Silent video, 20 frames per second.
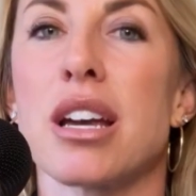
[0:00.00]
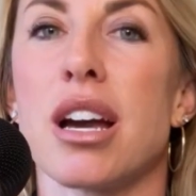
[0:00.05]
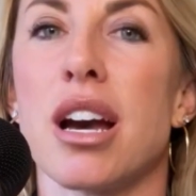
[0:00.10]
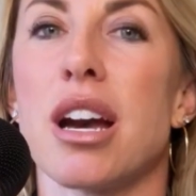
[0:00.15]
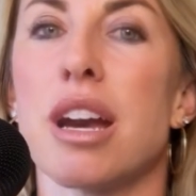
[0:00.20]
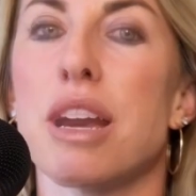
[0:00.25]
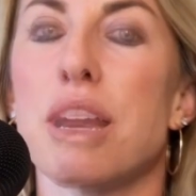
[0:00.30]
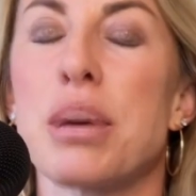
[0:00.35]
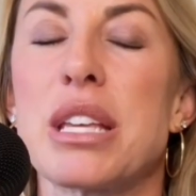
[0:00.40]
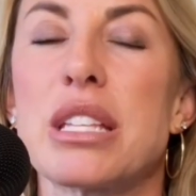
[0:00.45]

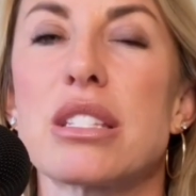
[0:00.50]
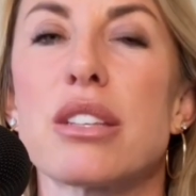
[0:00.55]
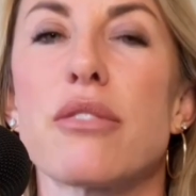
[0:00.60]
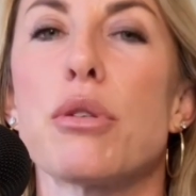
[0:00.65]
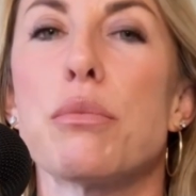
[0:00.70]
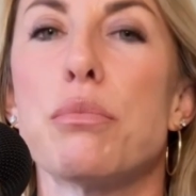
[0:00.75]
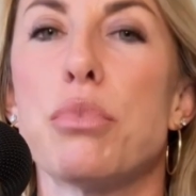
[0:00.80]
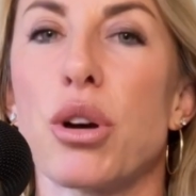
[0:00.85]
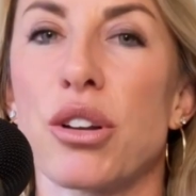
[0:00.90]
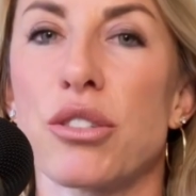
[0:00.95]
a piece of
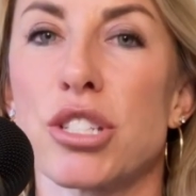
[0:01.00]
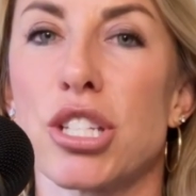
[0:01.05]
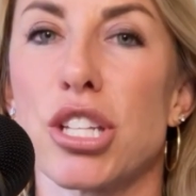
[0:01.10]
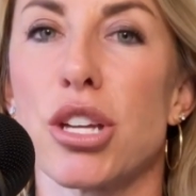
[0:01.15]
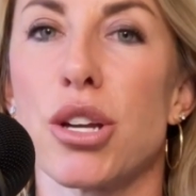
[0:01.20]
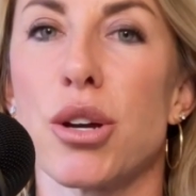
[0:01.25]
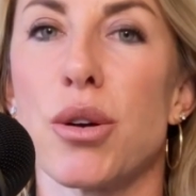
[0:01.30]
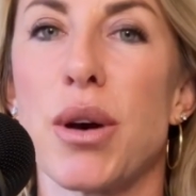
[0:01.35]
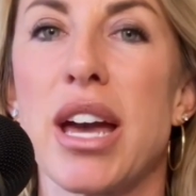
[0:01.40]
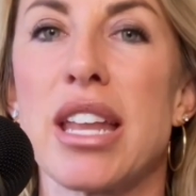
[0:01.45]
a book to
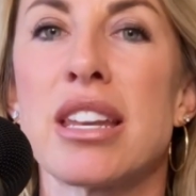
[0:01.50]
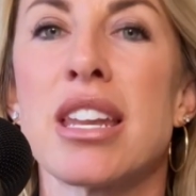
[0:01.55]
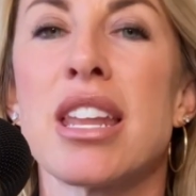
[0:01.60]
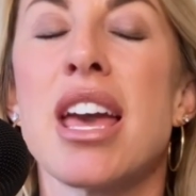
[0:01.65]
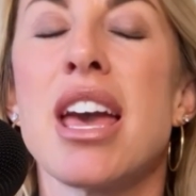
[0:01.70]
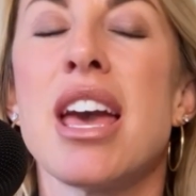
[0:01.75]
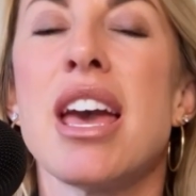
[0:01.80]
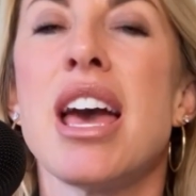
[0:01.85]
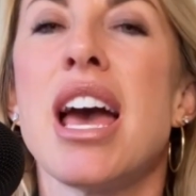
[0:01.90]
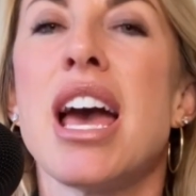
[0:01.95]
you. And,
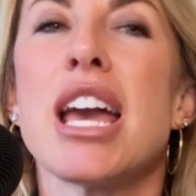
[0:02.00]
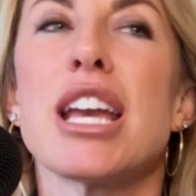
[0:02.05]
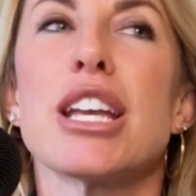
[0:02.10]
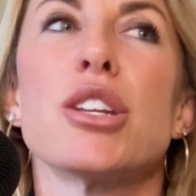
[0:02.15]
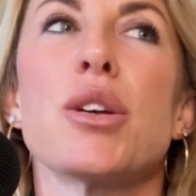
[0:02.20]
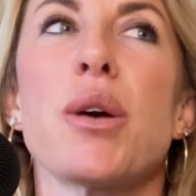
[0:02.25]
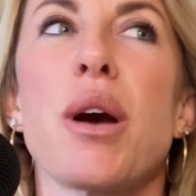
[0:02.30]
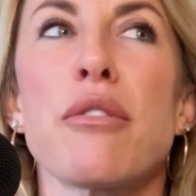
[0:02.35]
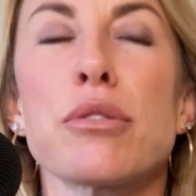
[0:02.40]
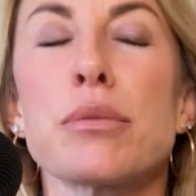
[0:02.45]

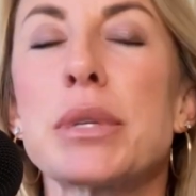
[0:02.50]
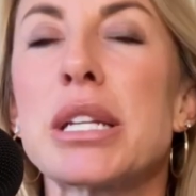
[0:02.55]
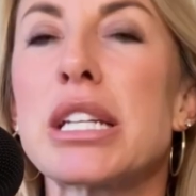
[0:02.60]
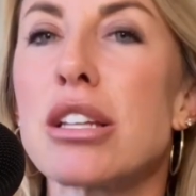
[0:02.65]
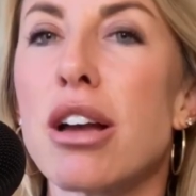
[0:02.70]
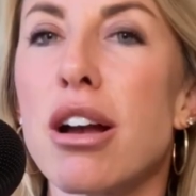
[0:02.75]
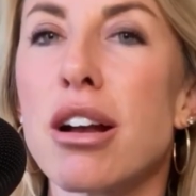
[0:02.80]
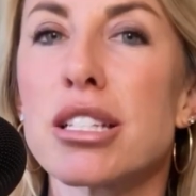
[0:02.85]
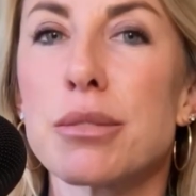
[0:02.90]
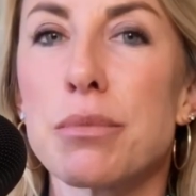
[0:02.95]
everybody
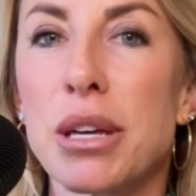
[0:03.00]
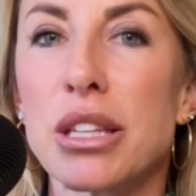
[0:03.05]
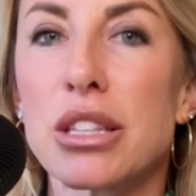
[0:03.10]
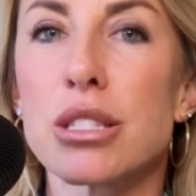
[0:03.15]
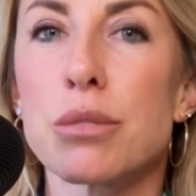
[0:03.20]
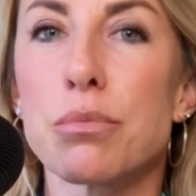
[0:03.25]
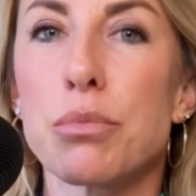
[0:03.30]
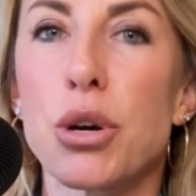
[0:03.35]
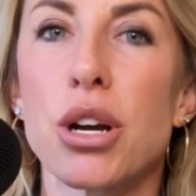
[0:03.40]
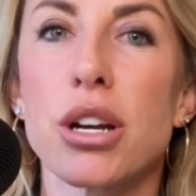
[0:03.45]
talks about
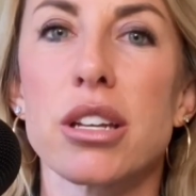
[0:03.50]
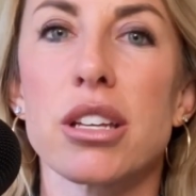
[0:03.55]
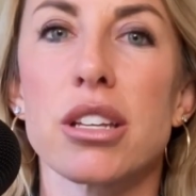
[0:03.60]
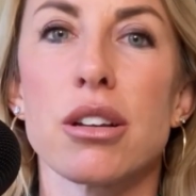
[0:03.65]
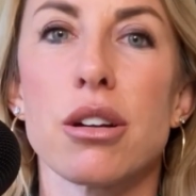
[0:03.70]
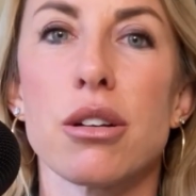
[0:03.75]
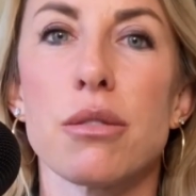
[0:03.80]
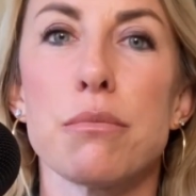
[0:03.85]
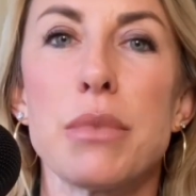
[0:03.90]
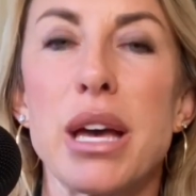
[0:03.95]
this book,
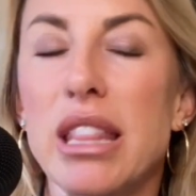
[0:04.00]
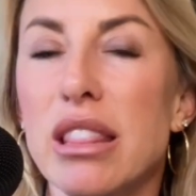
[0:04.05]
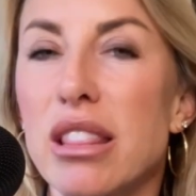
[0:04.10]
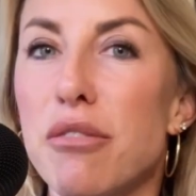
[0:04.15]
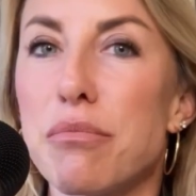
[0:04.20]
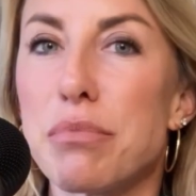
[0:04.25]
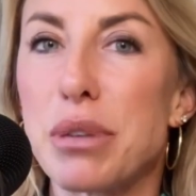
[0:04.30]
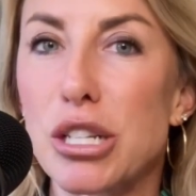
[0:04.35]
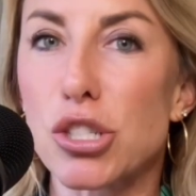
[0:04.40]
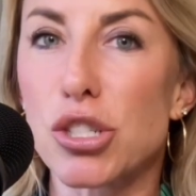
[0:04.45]
Men
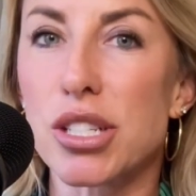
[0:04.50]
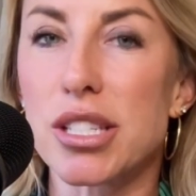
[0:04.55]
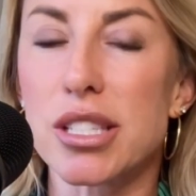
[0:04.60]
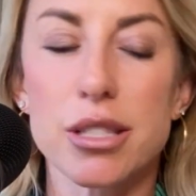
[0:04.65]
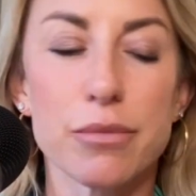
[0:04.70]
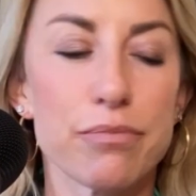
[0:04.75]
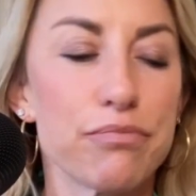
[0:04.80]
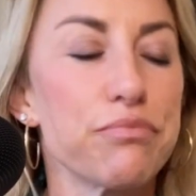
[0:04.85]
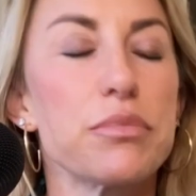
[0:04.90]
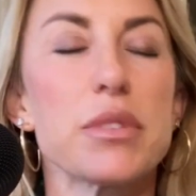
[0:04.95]
Love
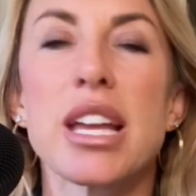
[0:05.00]
Bitches.